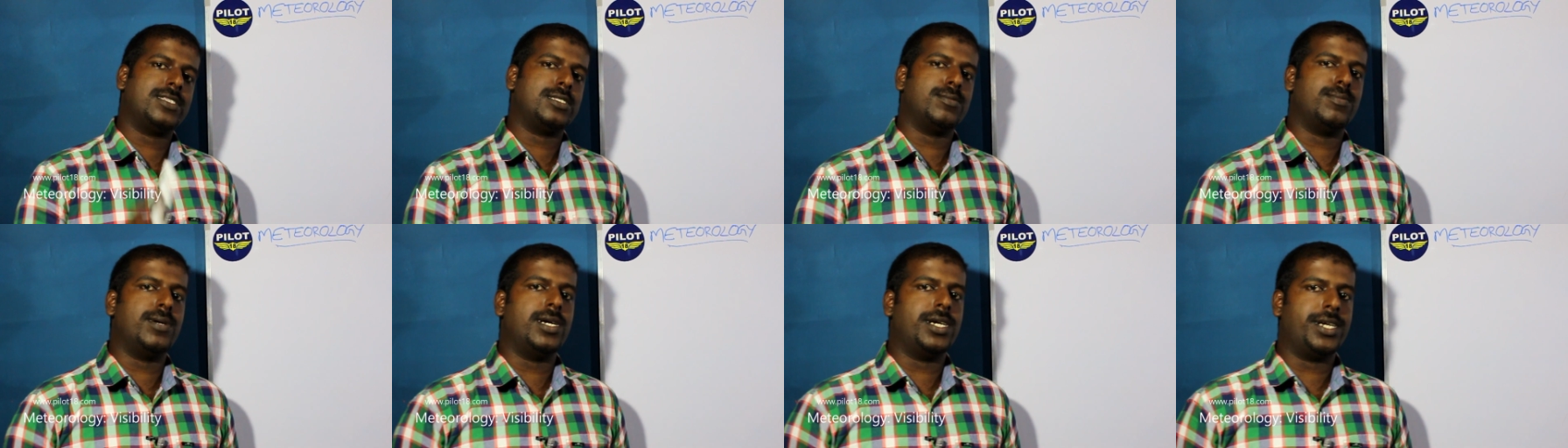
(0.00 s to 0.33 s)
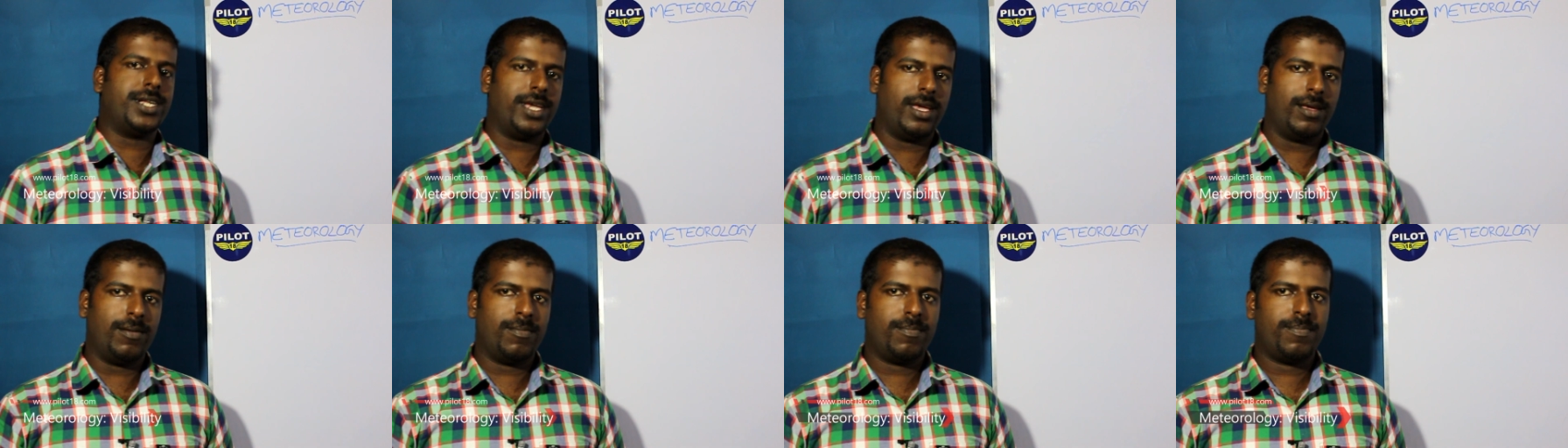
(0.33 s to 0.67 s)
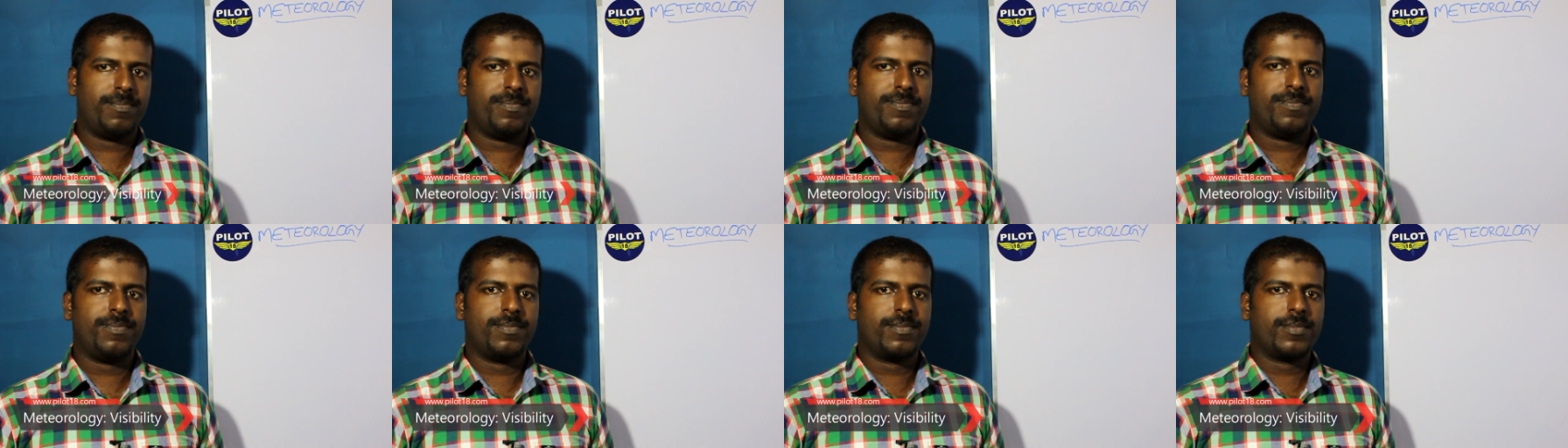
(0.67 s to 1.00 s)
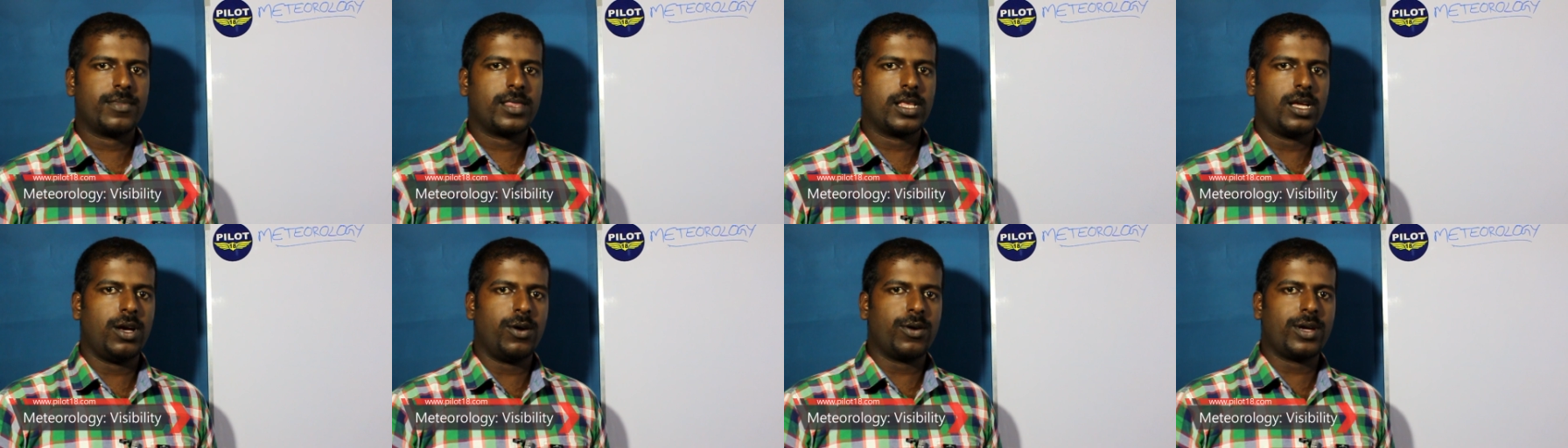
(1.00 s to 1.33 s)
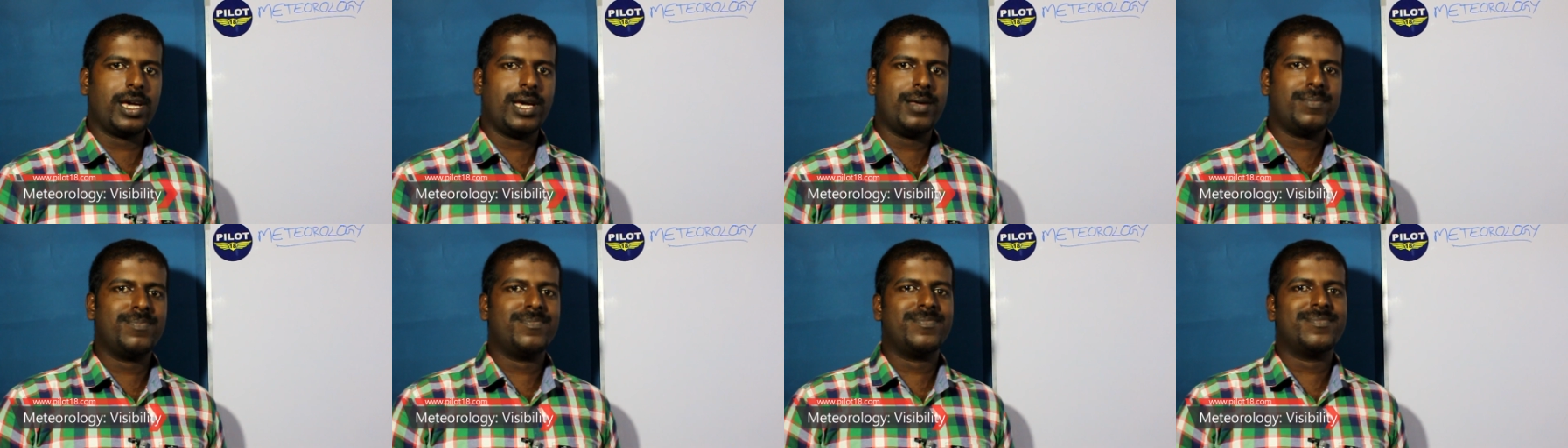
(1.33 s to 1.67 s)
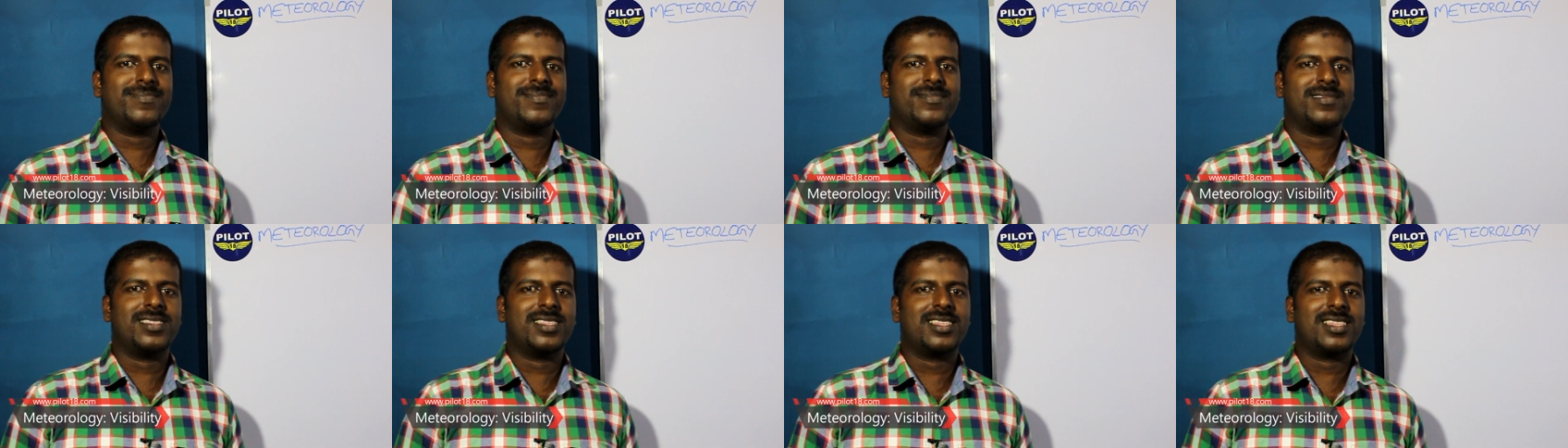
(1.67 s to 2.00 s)
visibility. Okay,
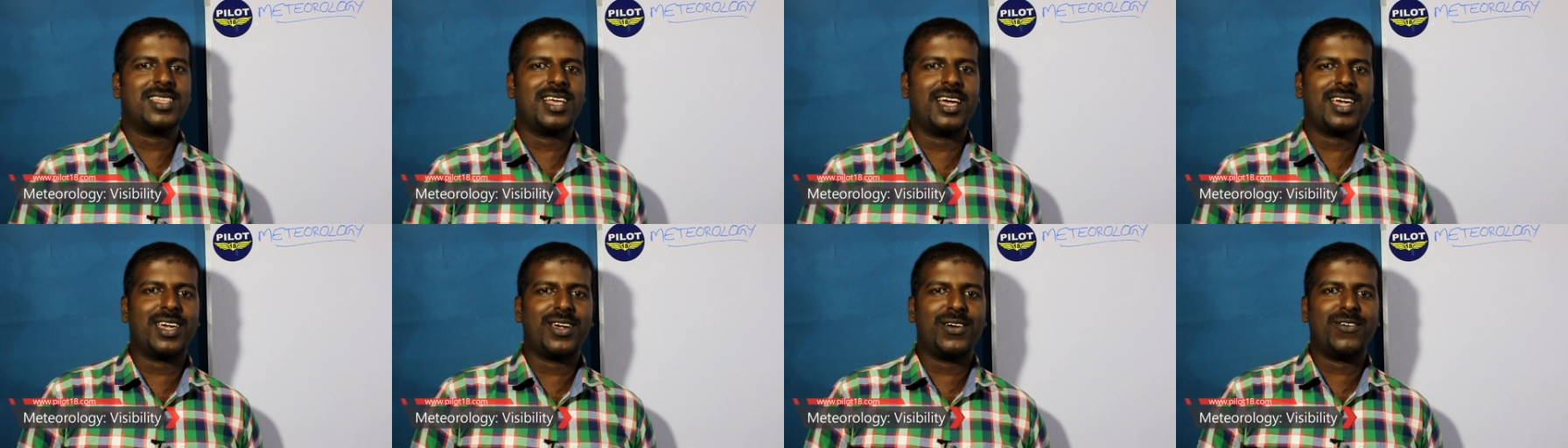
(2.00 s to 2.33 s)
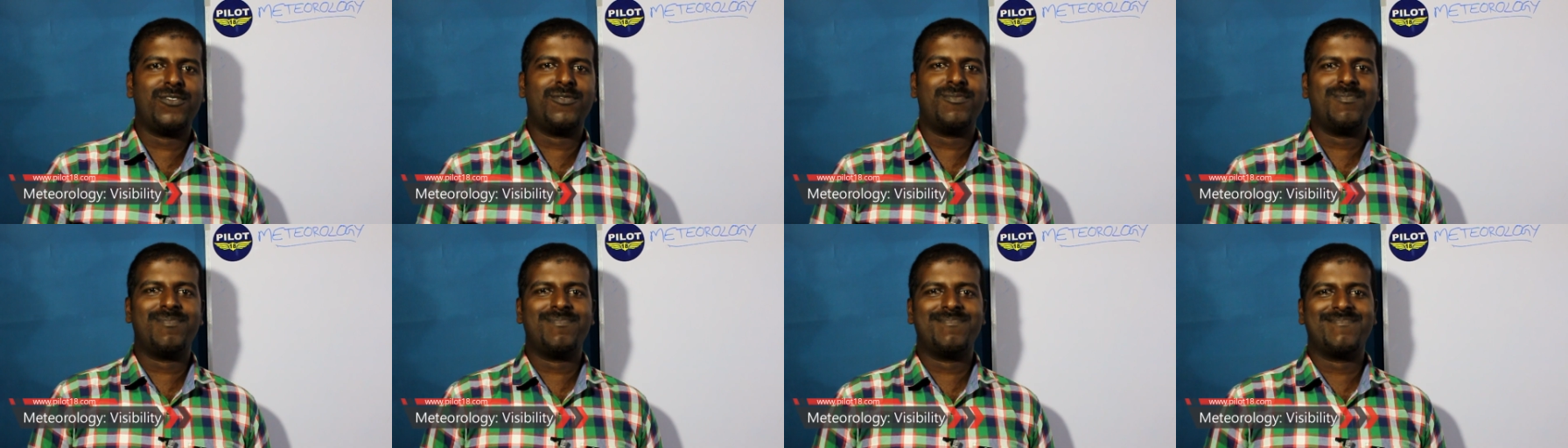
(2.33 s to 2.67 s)
thank you.